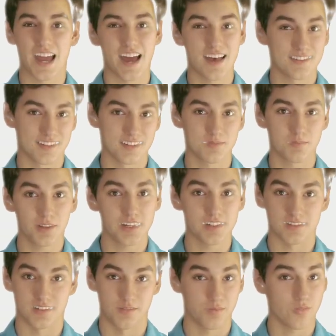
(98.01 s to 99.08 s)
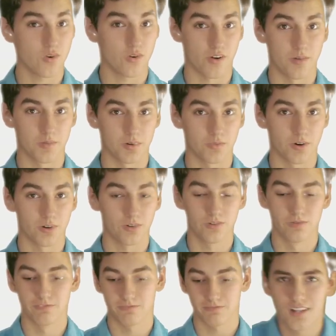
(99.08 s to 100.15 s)
has its place in the programming world.
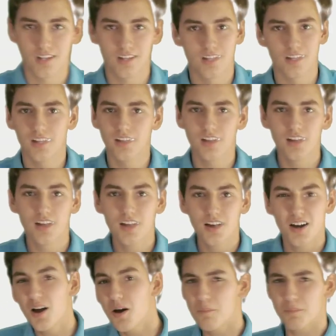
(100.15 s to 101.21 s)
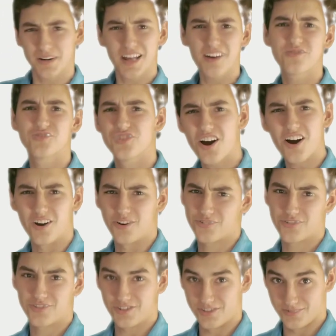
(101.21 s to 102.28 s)
But now
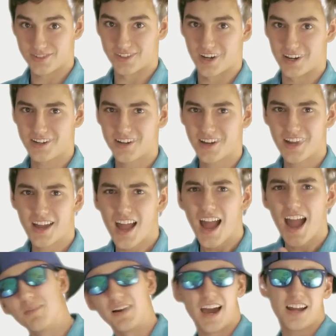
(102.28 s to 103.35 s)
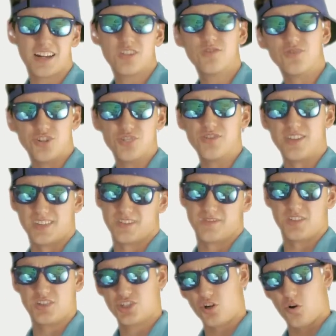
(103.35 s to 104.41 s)
Josh, you say, how exactly do
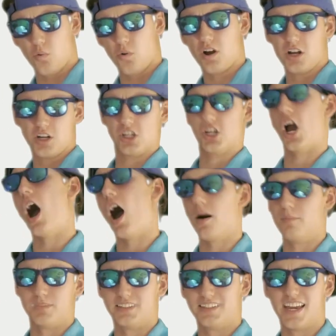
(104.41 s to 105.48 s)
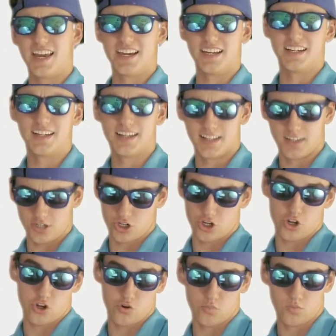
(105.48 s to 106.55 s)
you do this if it's so complicated and
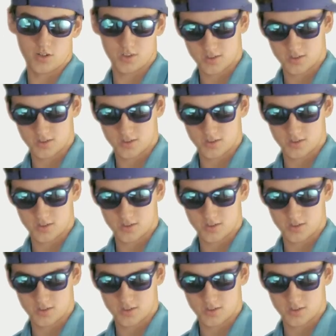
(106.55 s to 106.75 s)
new?